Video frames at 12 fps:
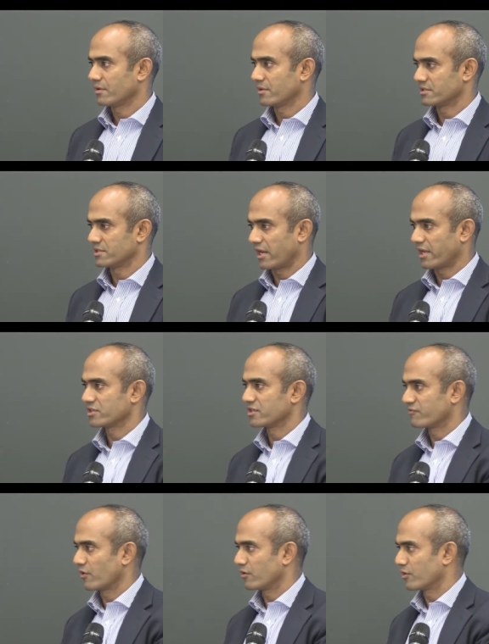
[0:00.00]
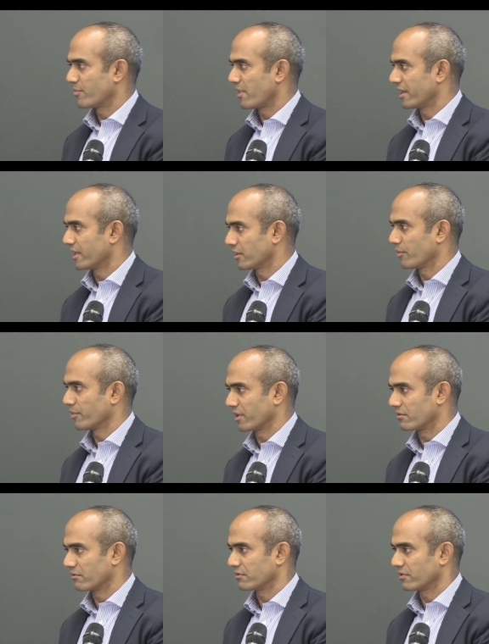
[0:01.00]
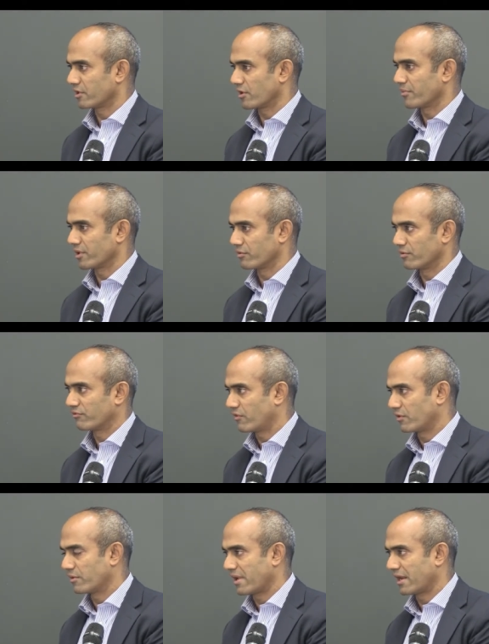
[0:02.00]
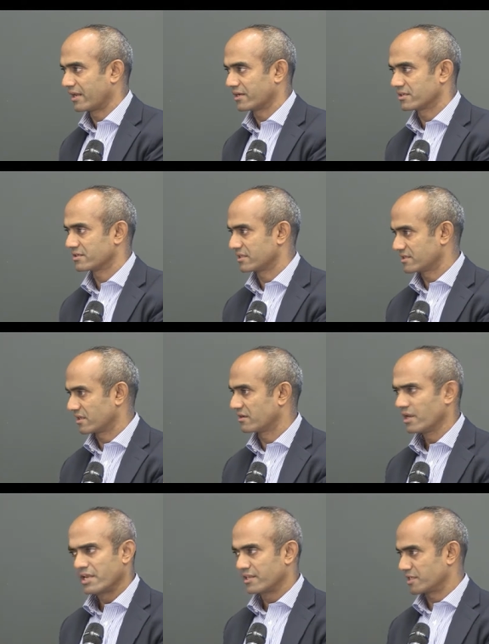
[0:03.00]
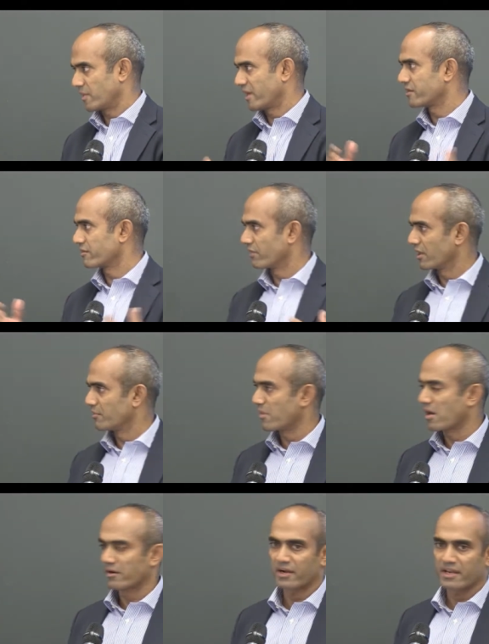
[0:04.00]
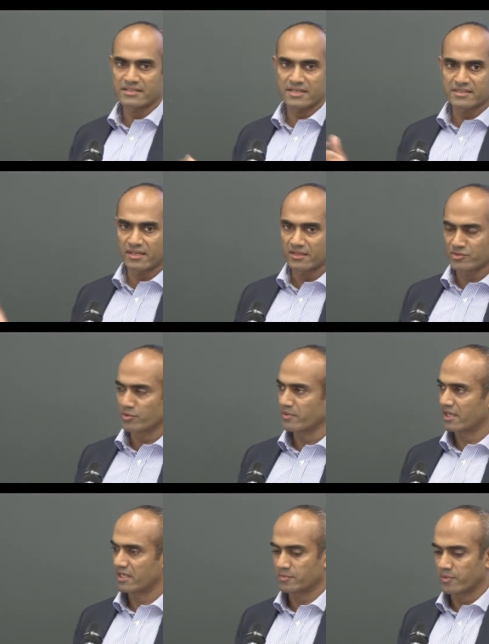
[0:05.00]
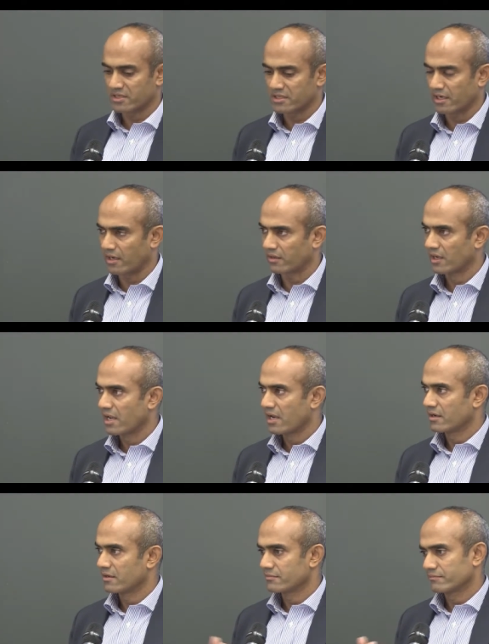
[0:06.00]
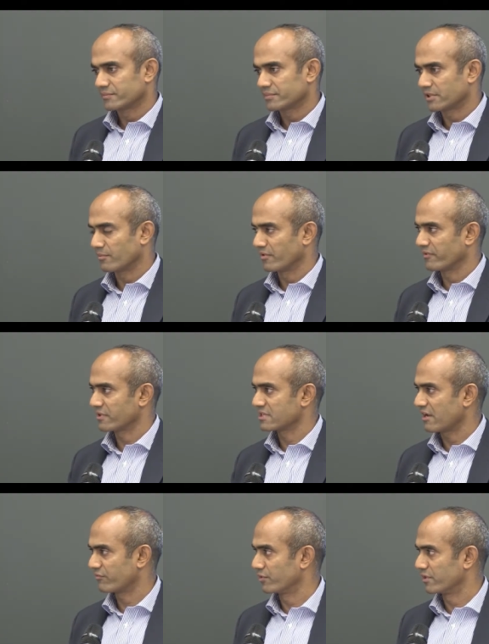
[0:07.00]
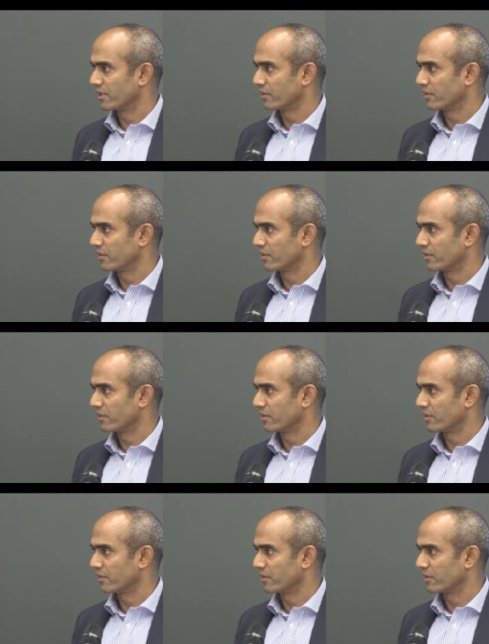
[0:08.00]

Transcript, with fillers: is it elections followed by economic growth or economic growth followed by elections, et cetera. There's plenty written about it. As I say, there's so many experts in it. Some of us have to deal